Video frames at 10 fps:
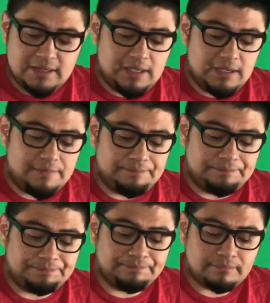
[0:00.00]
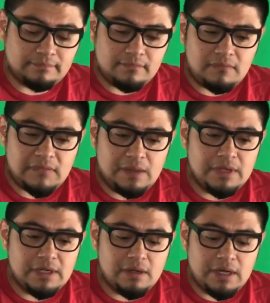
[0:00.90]
thing I'm
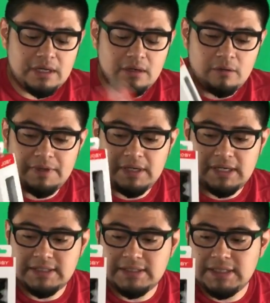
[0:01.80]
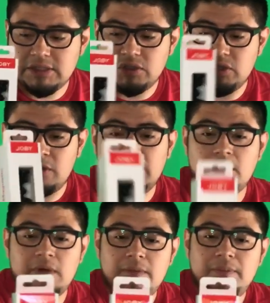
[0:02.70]
gonna go ahead and open is this Joby
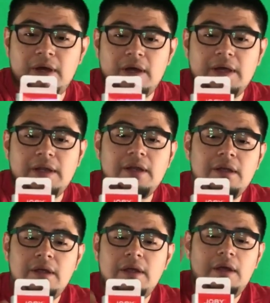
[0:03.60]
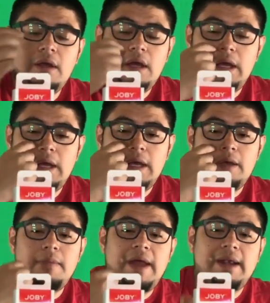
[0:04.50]
Gorilla Pod
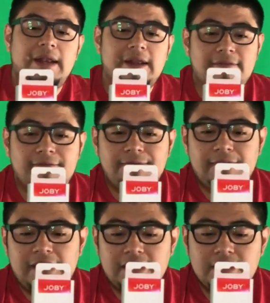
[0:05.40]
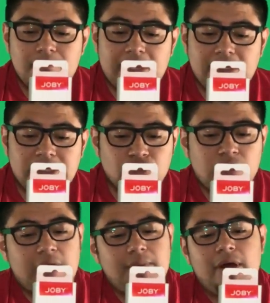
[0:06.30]
magnetic feet bendy
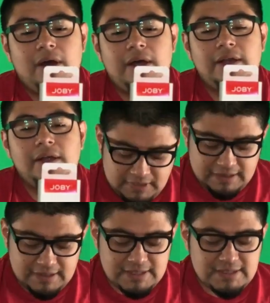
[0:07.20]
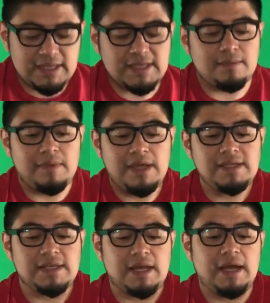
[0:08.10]
tripod. And this thing is
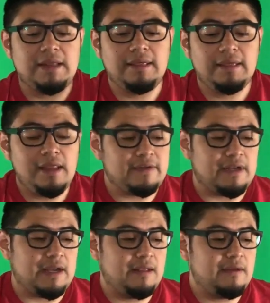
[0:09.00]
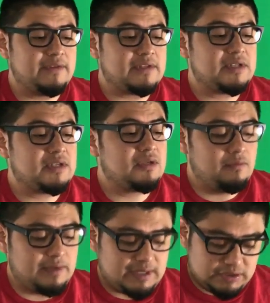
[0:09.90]
amazing. I love it. I love it so
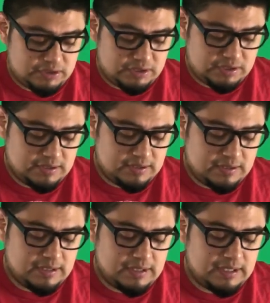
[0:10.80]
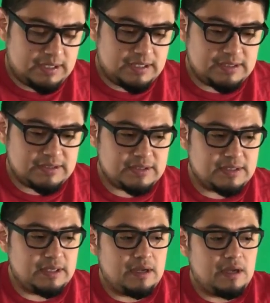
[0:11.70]
much. It is
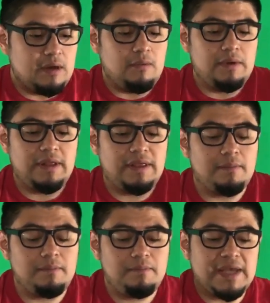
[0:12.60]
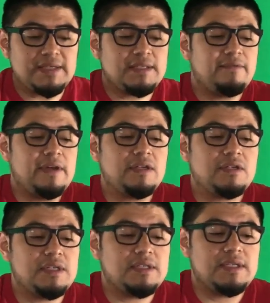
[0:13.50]
one of the best
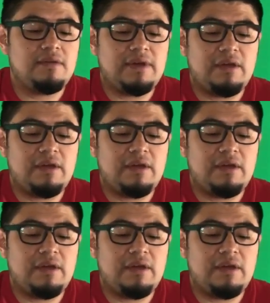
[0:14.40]
inventions that I've